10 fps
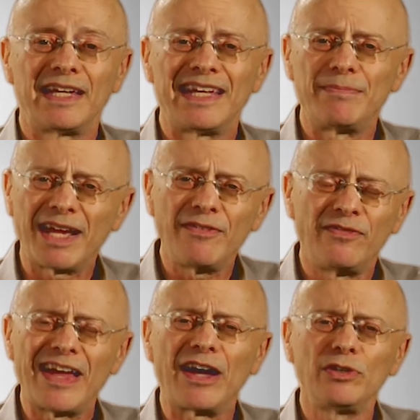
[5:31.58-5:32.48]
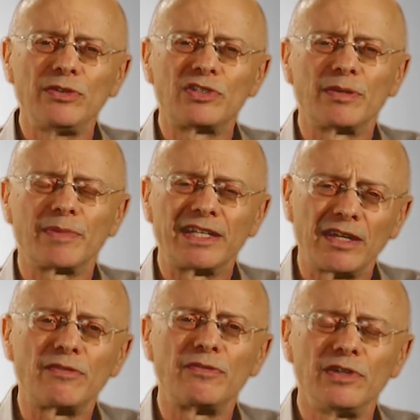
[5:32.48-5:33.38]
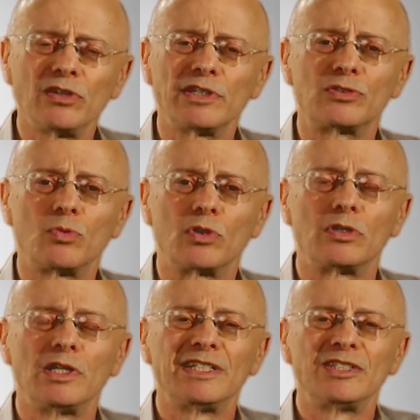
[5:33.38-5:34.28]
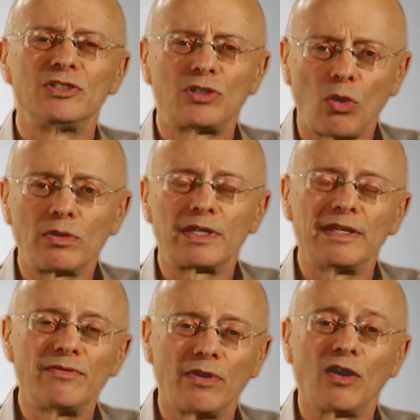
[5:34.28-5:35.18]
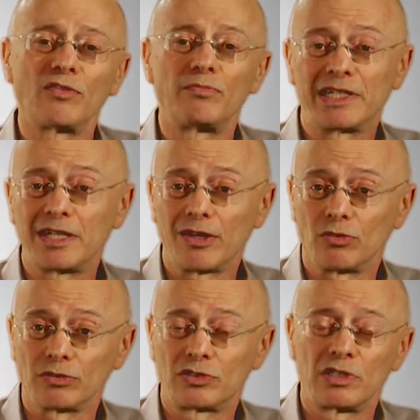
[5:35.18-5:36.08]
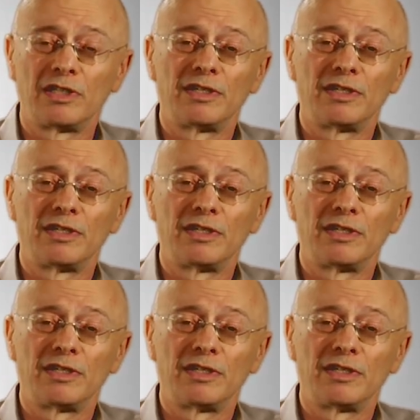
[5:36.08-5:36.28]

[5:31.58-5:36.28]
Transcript: And my values and my gut feelings were, don't involve McDonald's.